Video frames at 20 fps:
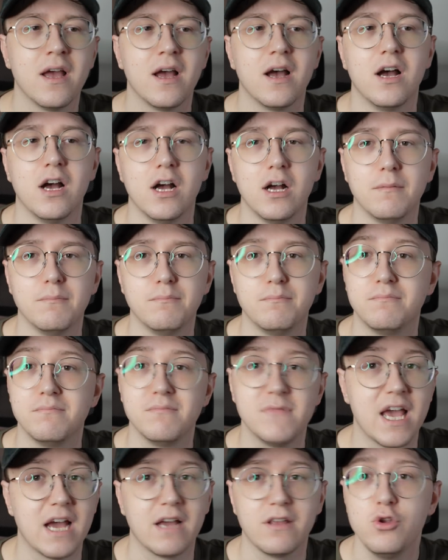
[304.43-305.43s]

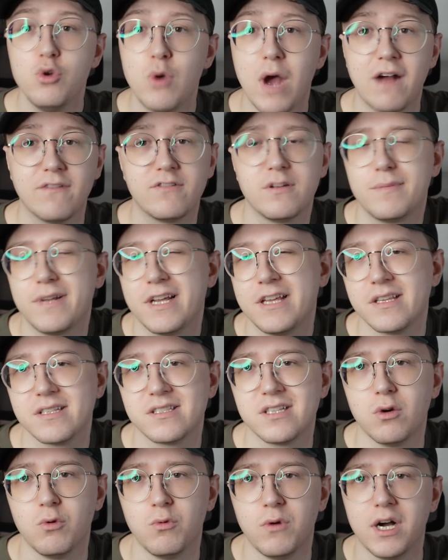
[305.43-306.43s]
Yeah, you have to play
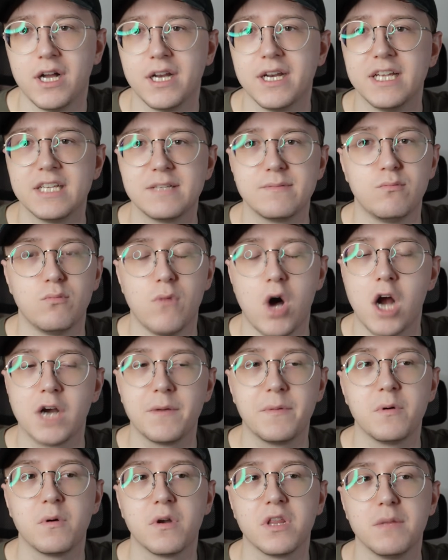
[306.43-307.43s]
this at 1. It's
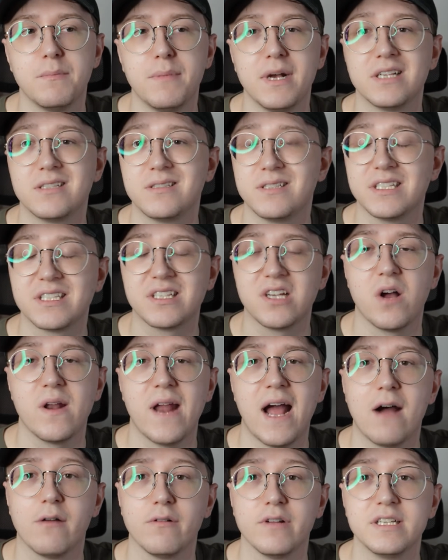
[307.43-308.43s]
arguably one of the best discard
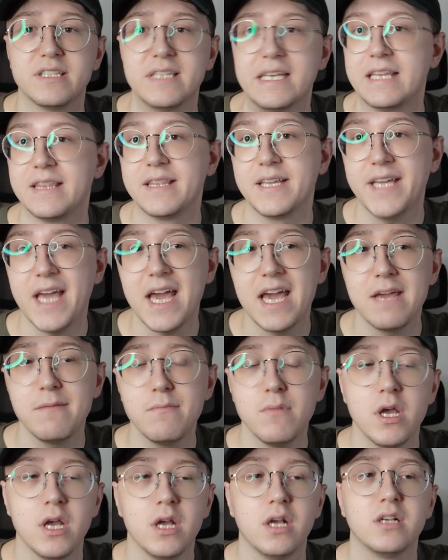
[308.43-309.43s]
outlets in the
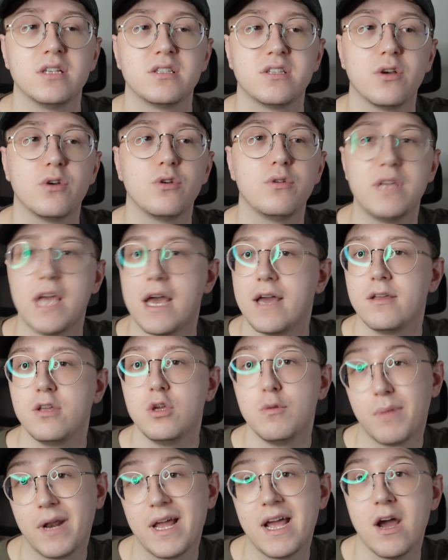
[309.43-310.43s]
game. So yeah,
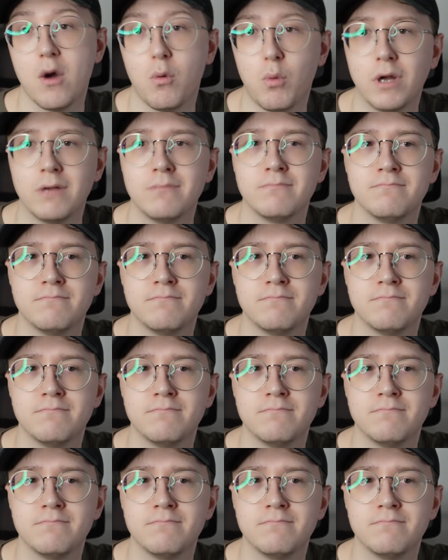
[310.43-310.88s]
you play it at 1.